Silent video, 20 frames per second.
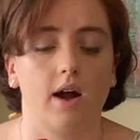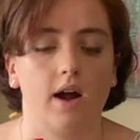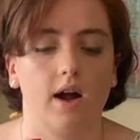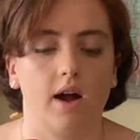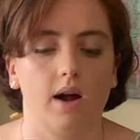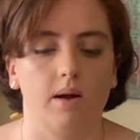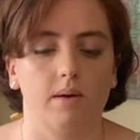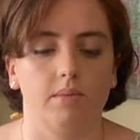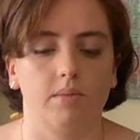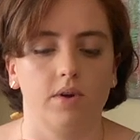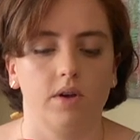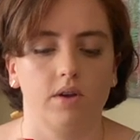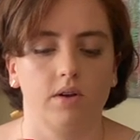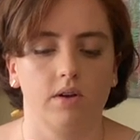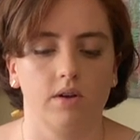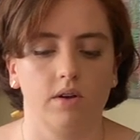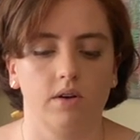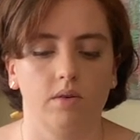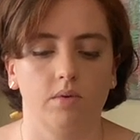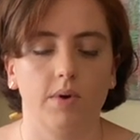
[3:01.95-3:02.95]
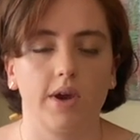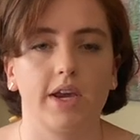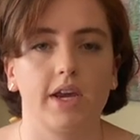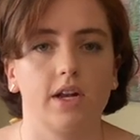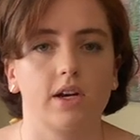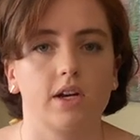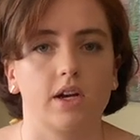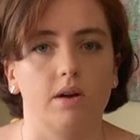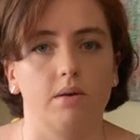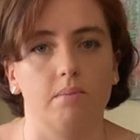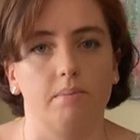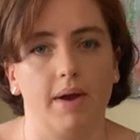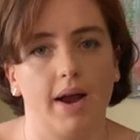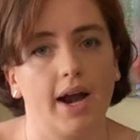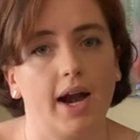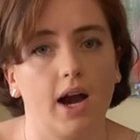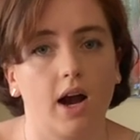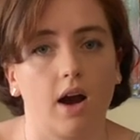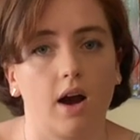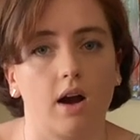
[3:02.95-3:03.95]
um, we can
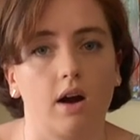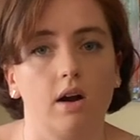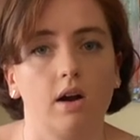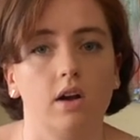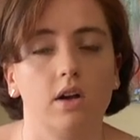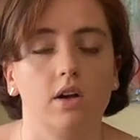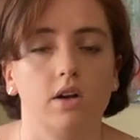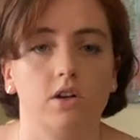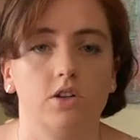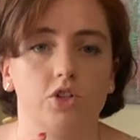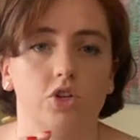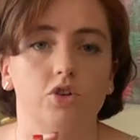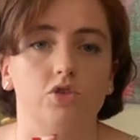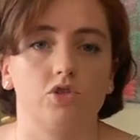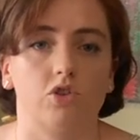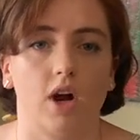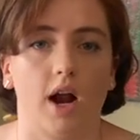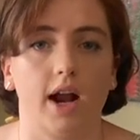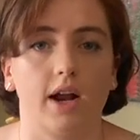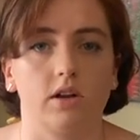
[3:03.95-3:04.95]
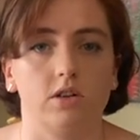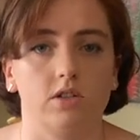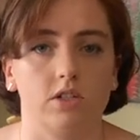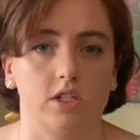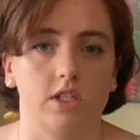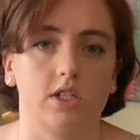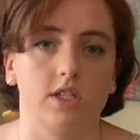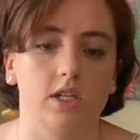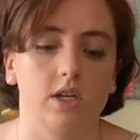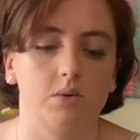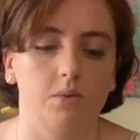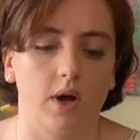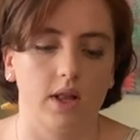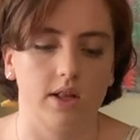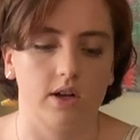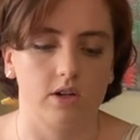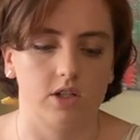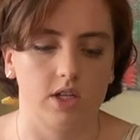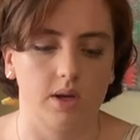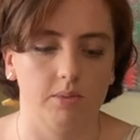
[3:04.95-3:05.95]
compare two triangles to see when
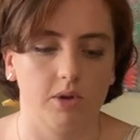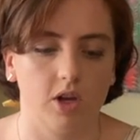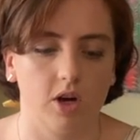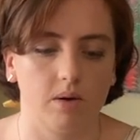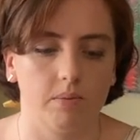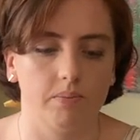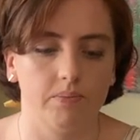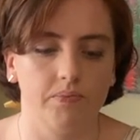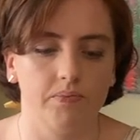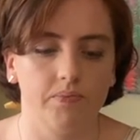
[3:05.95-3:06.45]
they're similar.